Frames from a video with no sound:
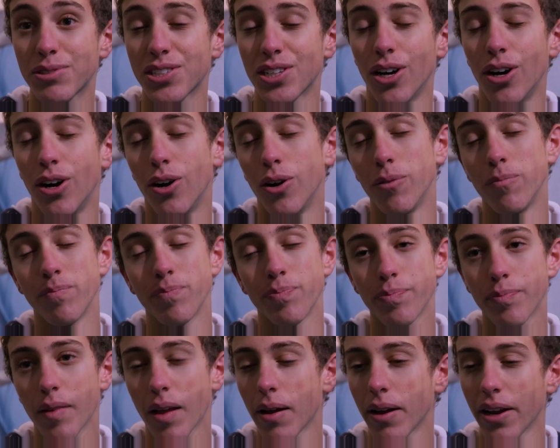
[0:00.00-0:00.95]
So,
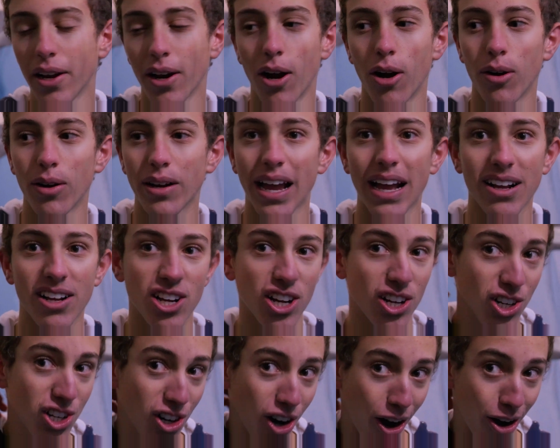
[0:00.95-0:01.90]
you know, get
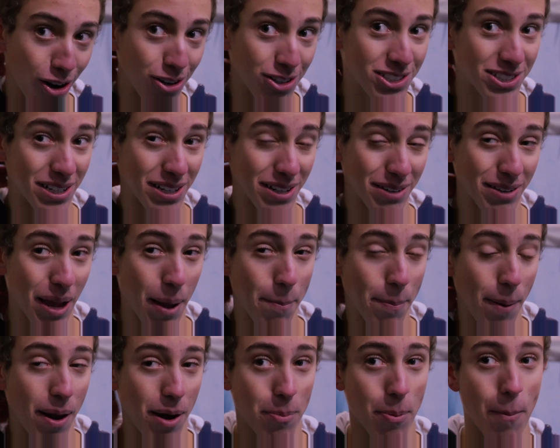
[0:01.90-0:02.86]
good clothes and
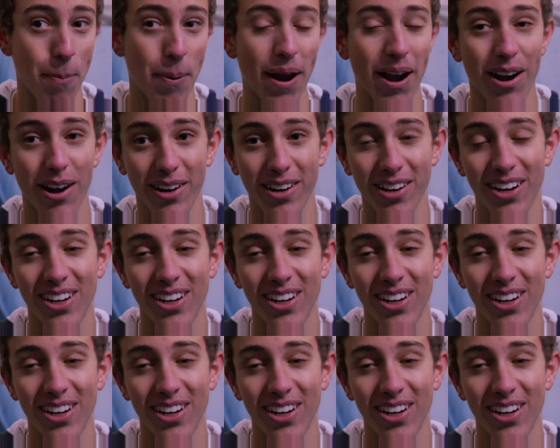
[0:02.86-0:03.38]
get better prepared,